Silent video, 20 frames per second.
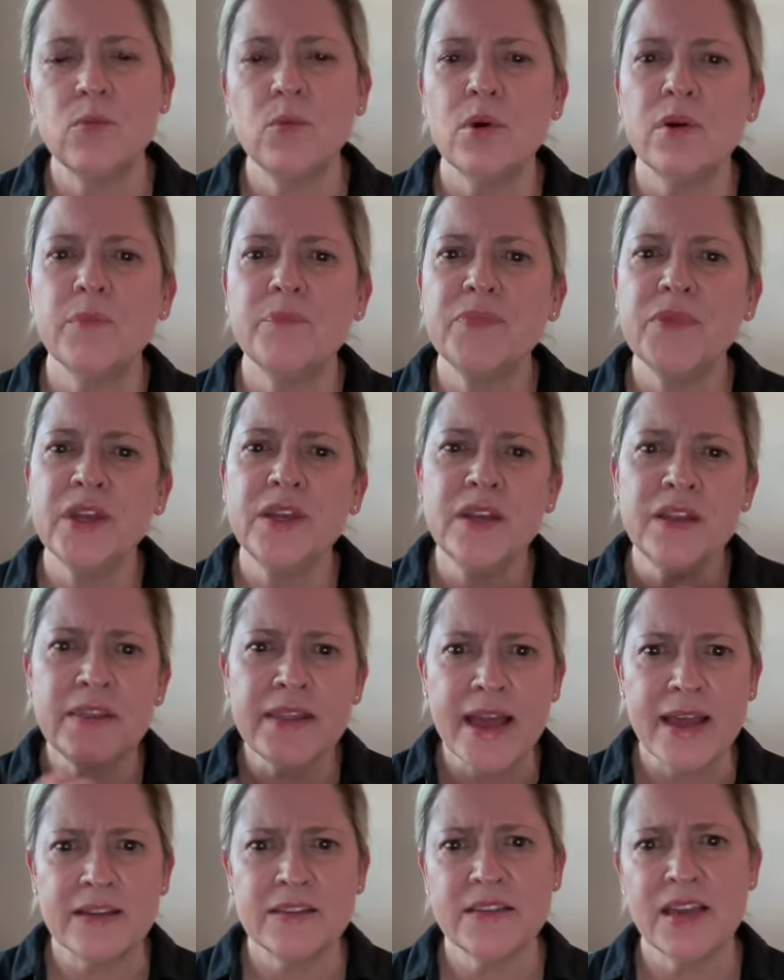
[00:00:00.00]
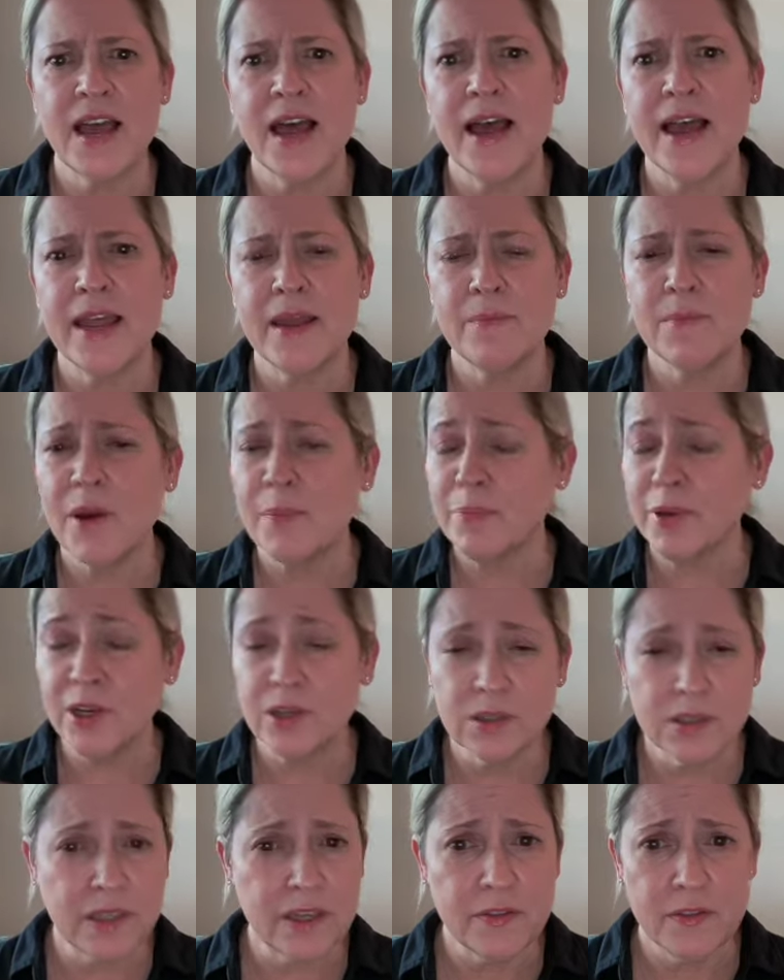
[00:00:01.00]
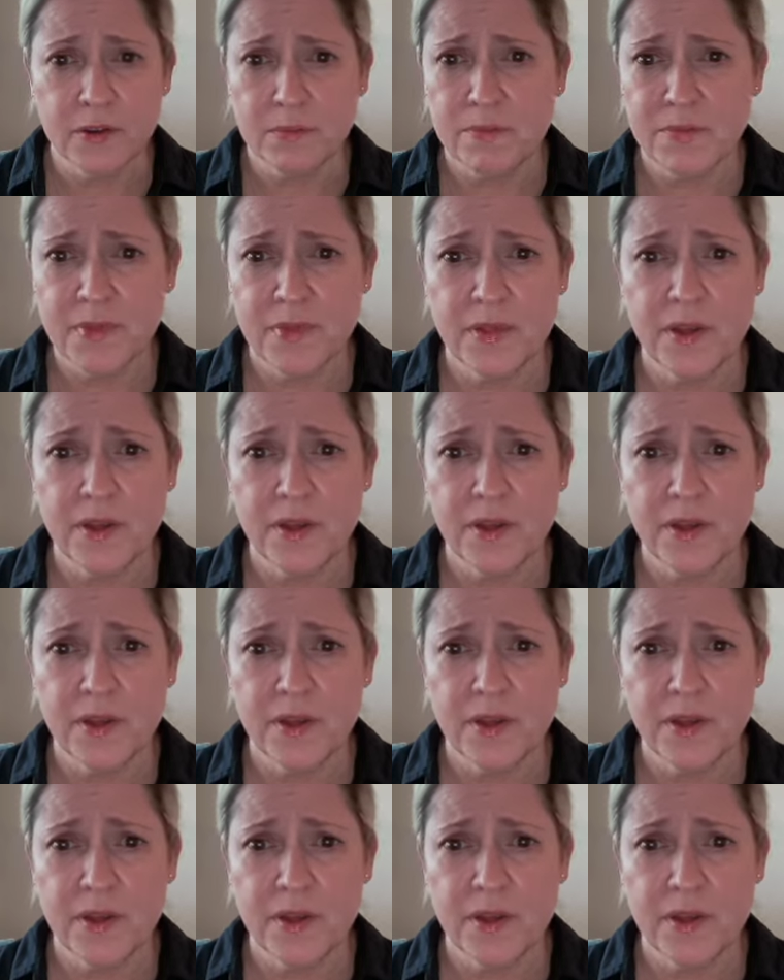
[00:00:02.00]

Well, and in that time, apparently the